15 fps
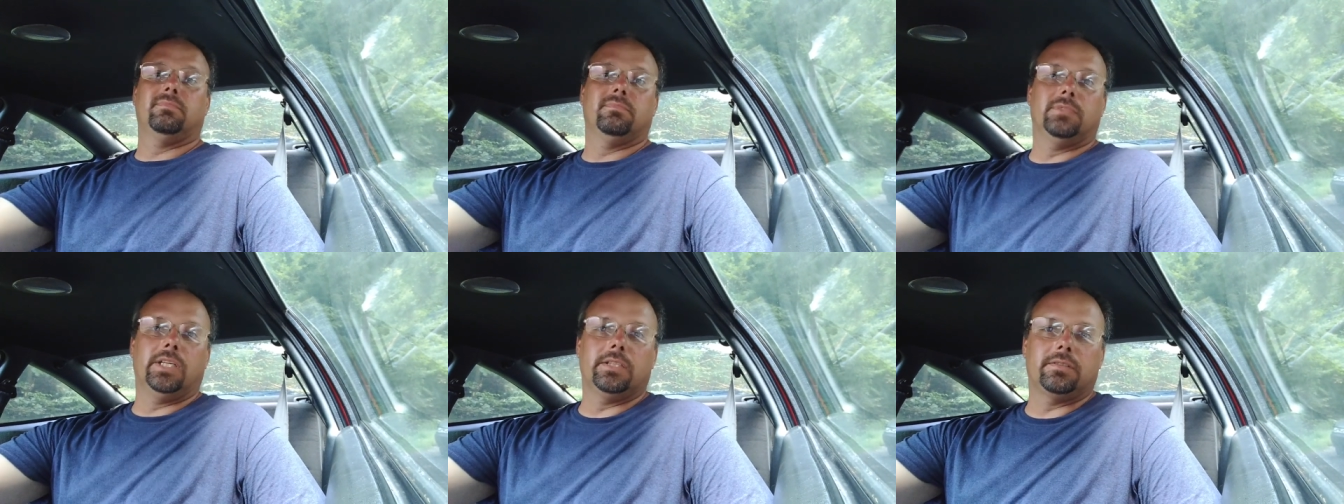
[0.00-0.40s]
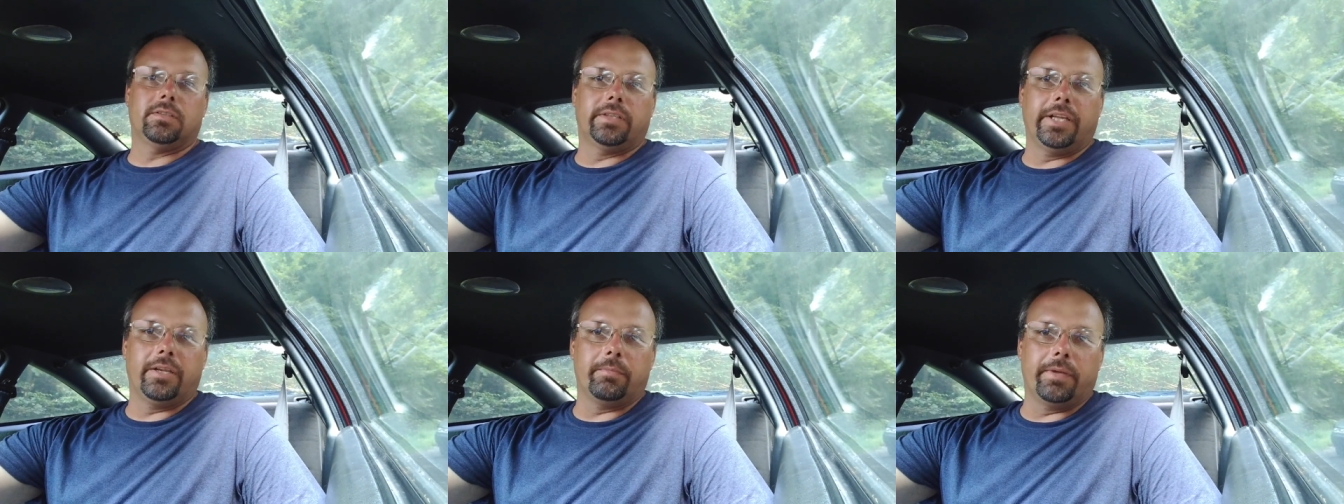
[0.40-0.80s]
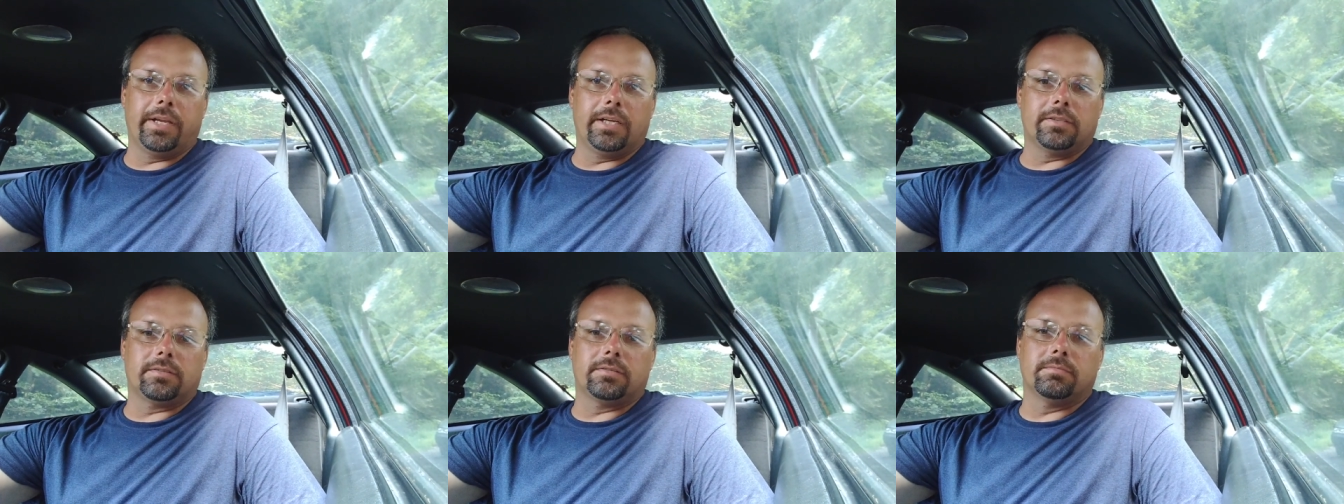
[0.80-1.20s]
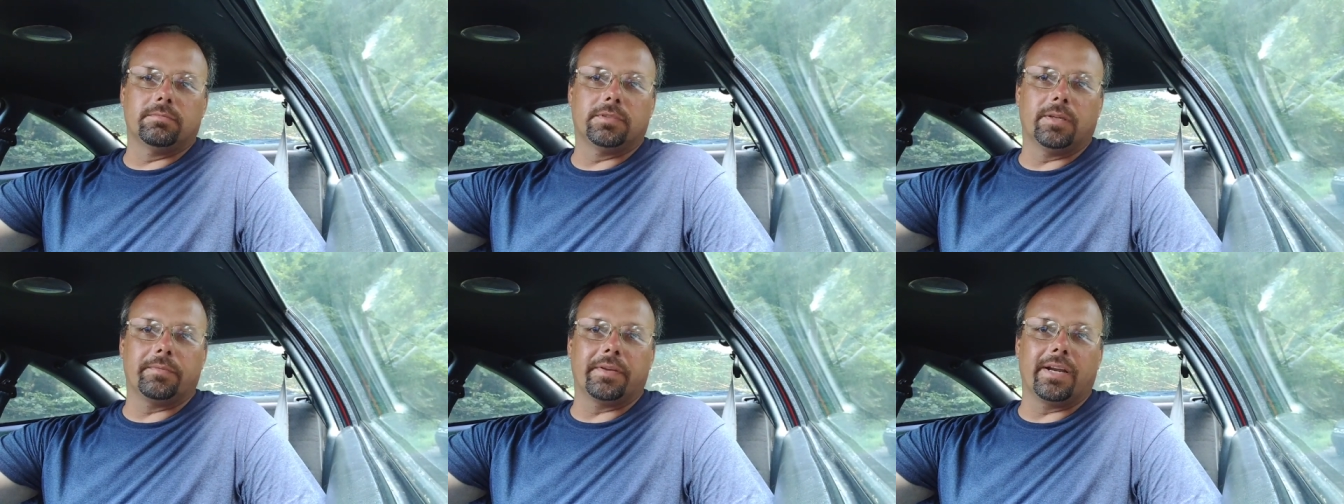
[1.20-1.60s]
less than 10 minutes,
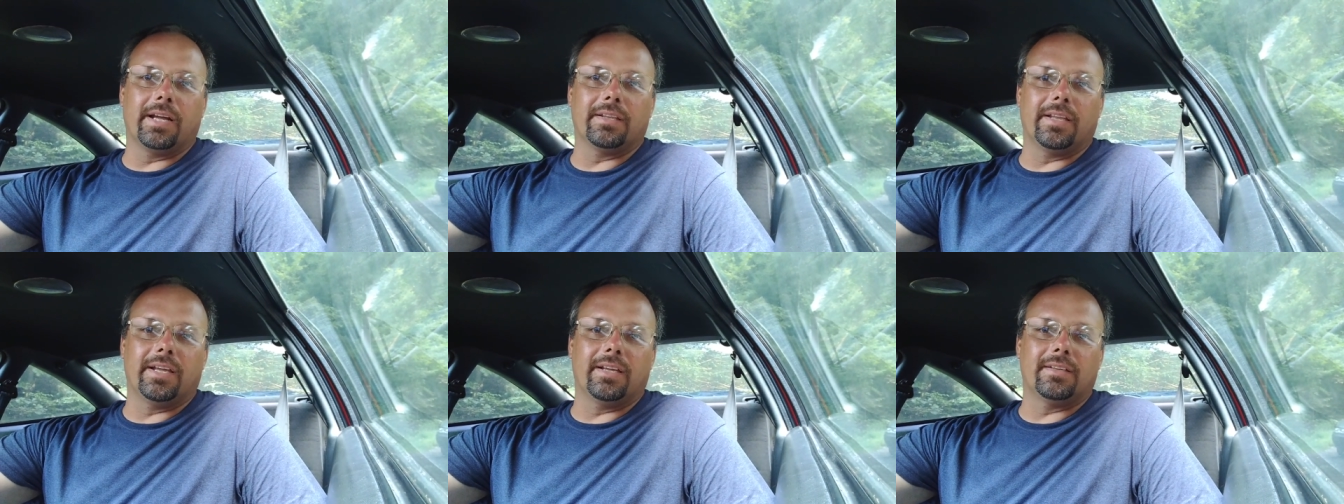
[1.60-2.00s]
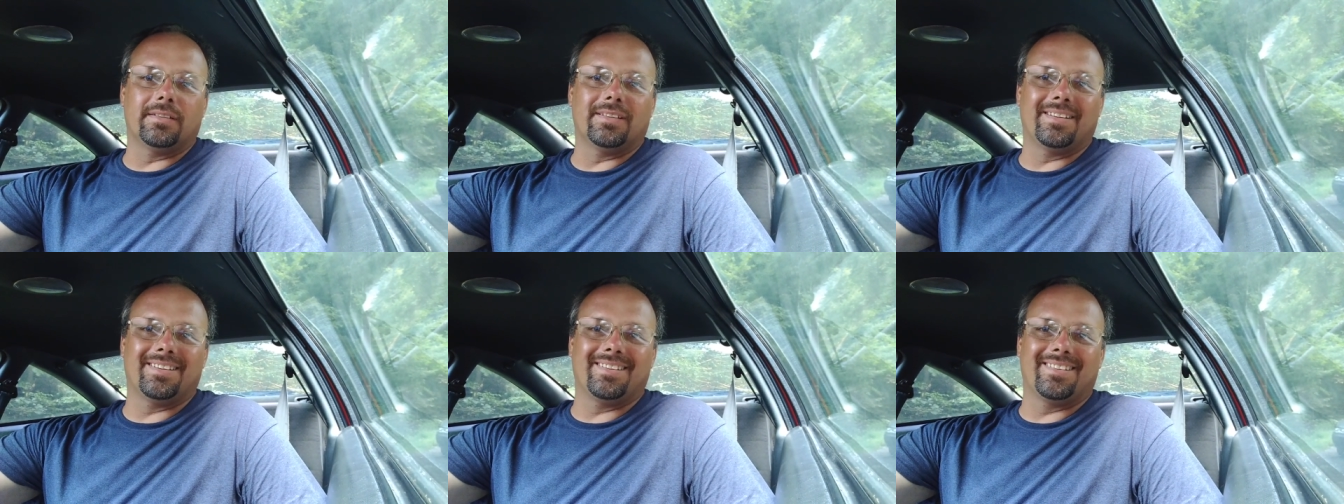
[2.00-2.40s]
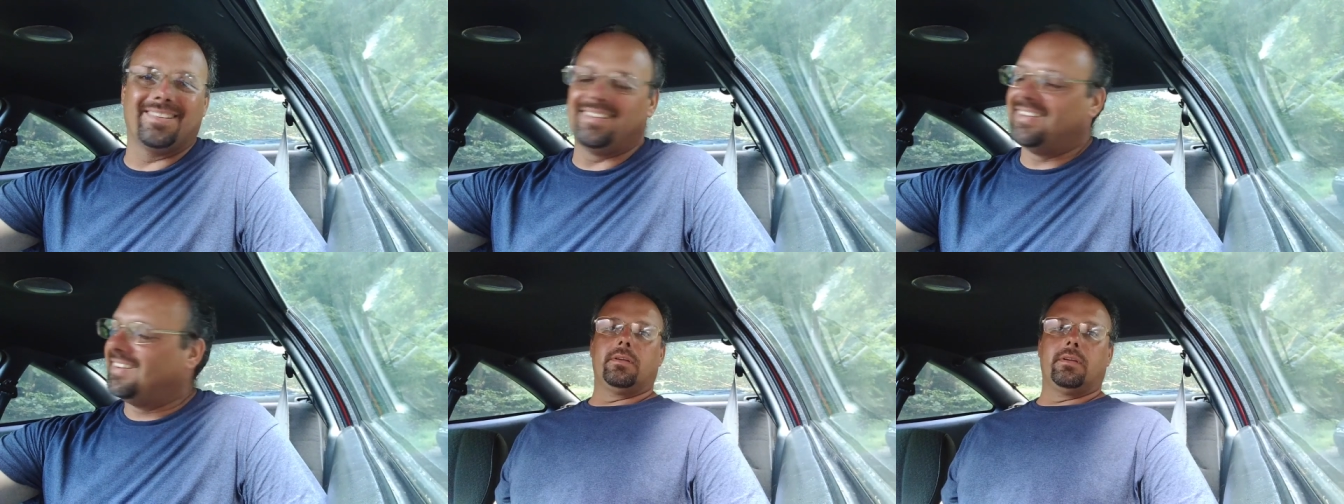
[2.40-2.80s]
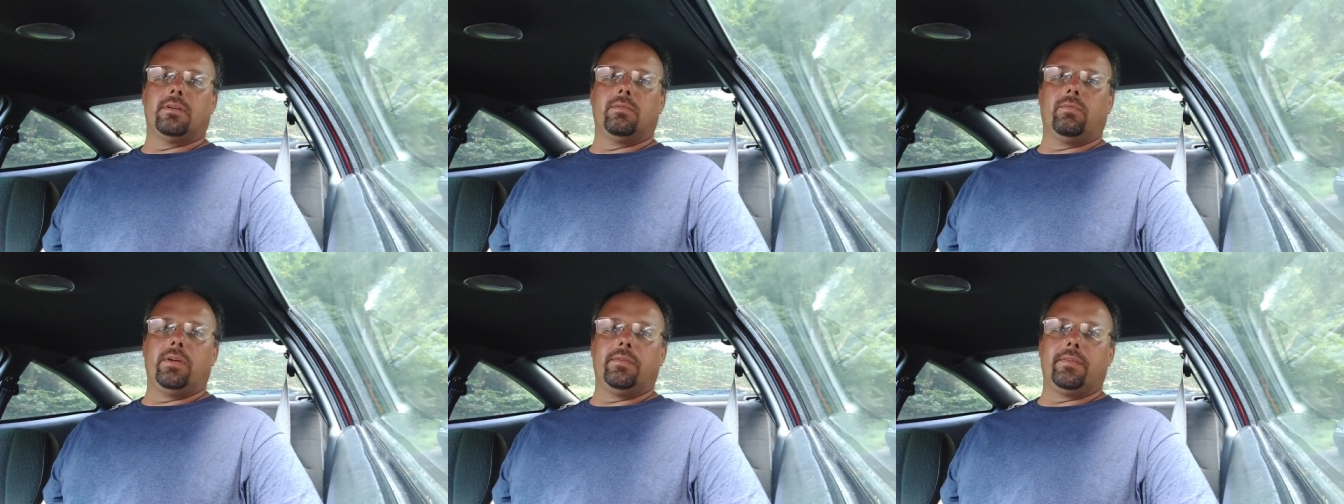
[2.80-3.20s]
something like that.
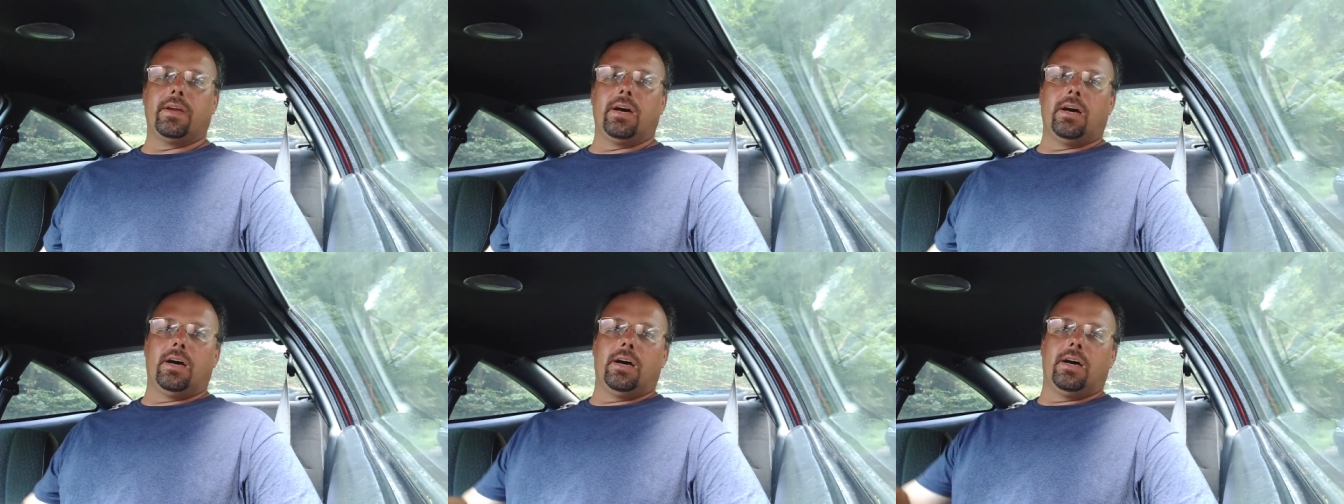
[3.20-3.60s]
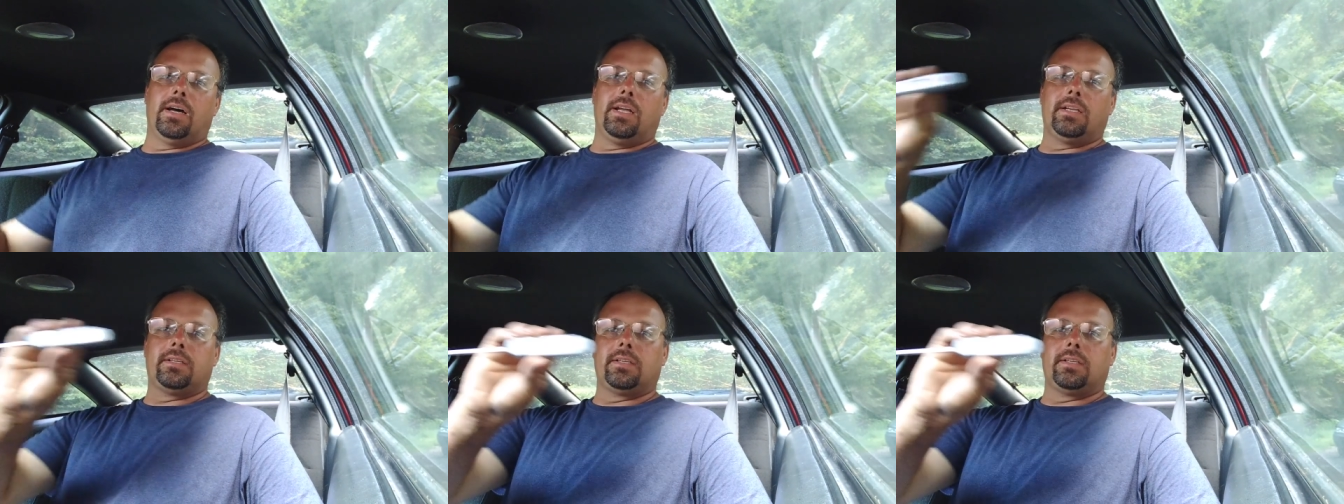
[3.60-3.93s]
We've got